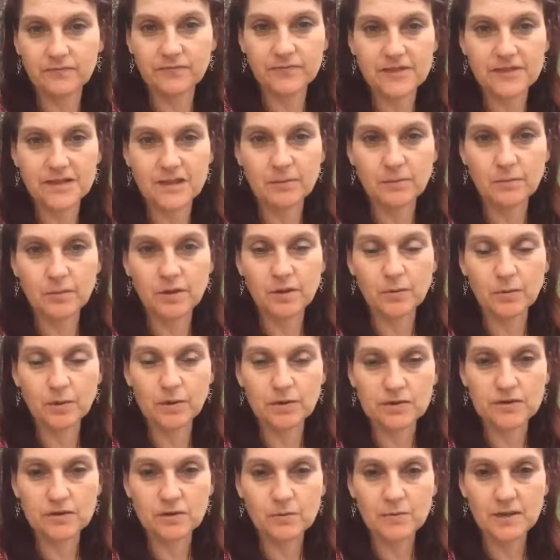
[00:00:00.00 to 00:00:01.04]
send me a
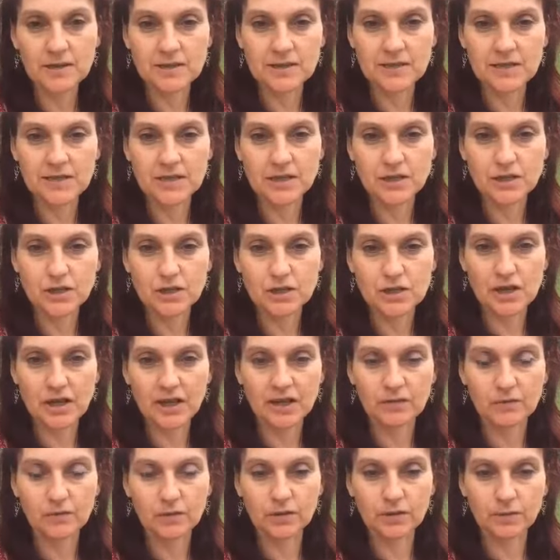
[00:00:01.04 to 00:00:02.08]
personal message,
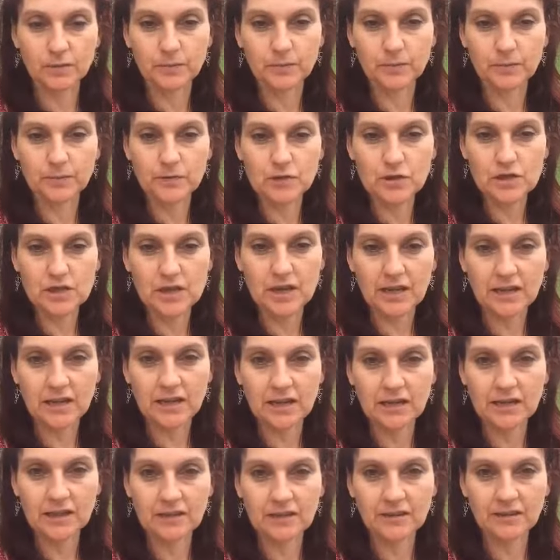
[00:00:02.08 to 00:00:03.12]
and we'll check
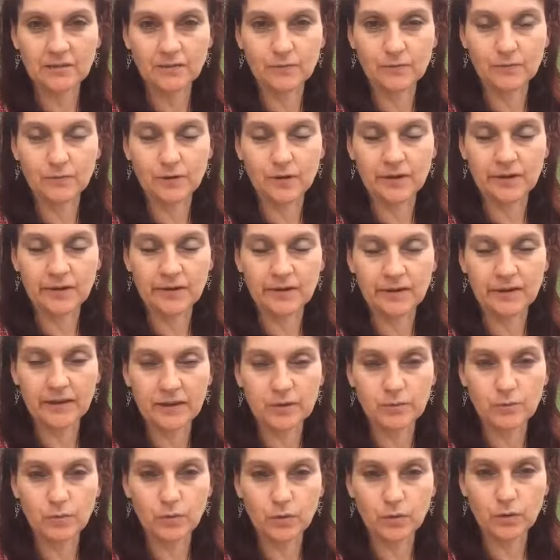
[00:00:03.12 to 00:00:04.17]
in and
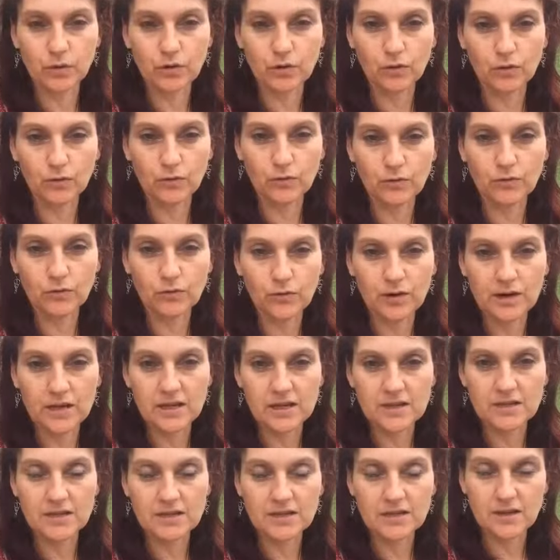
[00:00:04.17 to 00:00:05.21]
book your free
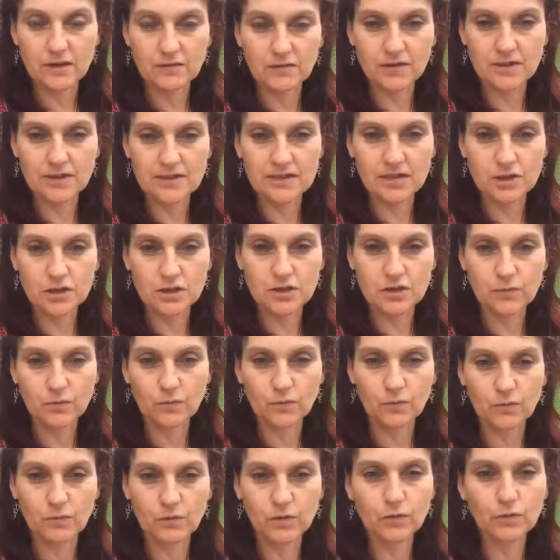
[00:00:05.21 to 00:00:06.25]
discovery session
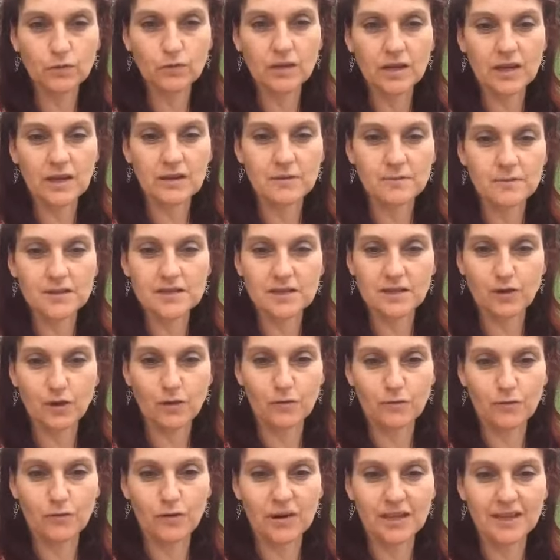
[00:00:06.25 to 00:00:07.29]
with you that I'm still
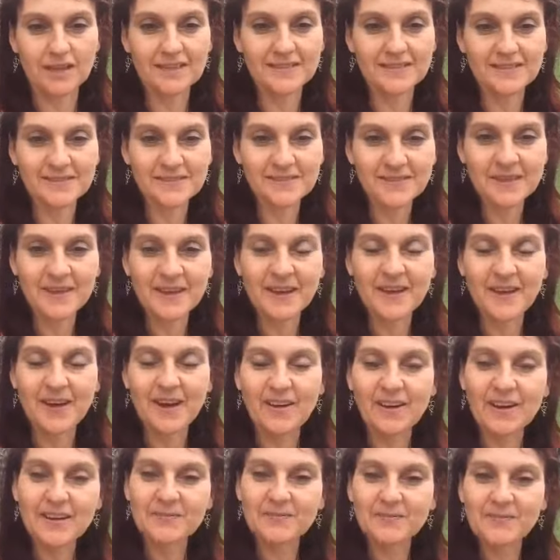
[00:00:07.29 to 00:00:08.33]
offering. All
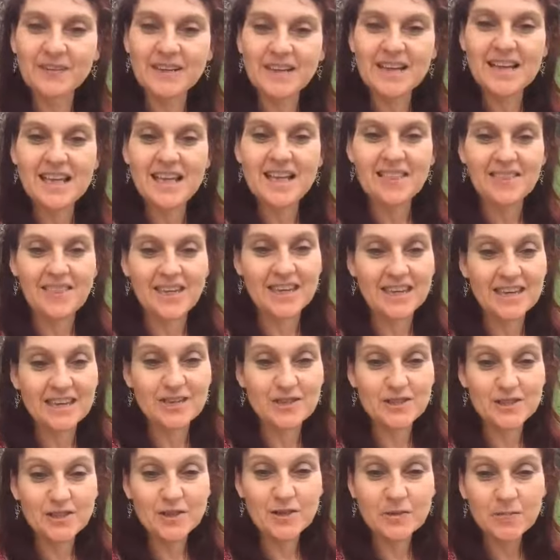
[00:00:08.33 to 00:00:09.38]
right, thank you
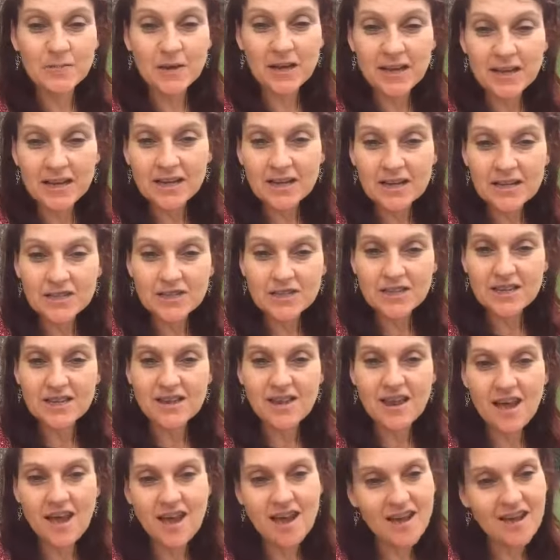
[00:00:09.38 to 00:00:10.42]
so much,
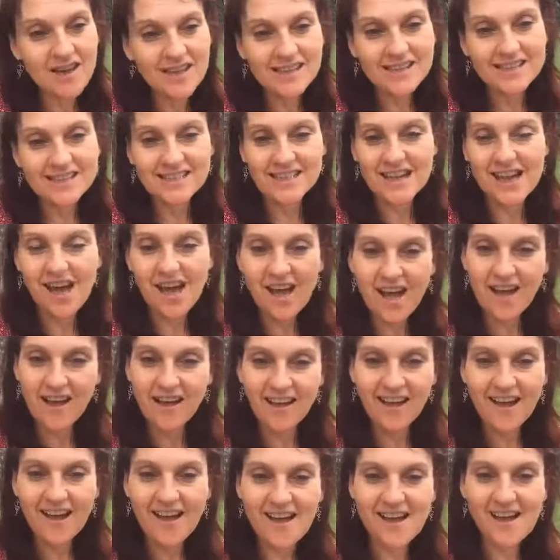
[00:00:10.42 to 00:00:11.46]
Liza.
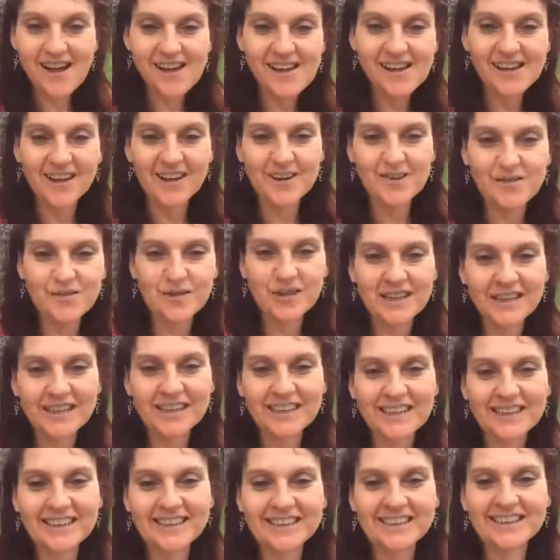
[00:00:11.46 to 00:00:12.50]
Hi,
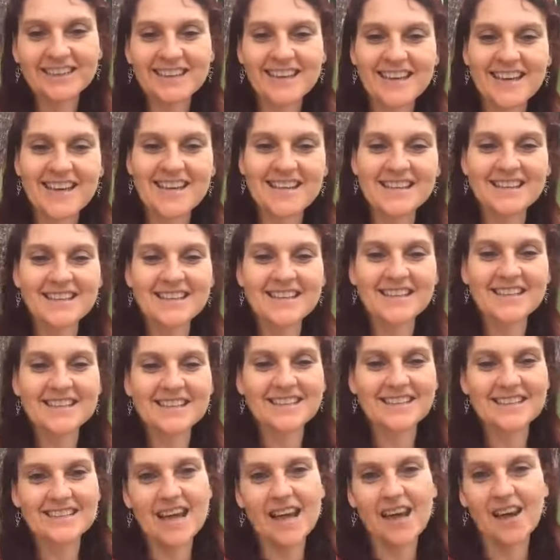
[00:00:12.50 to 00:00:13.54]
Irene and
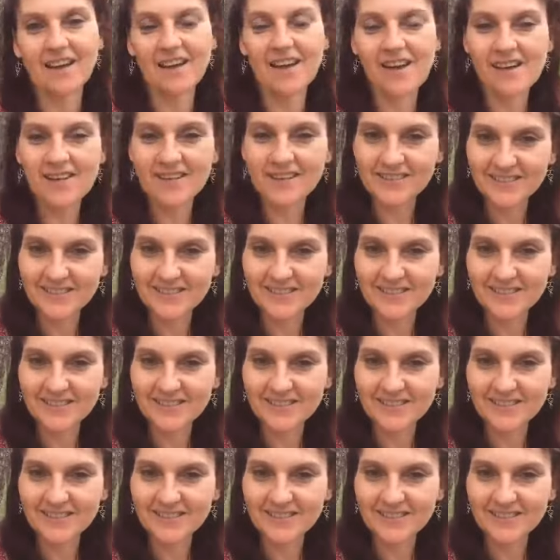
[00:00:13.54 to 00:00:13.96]
Sarah.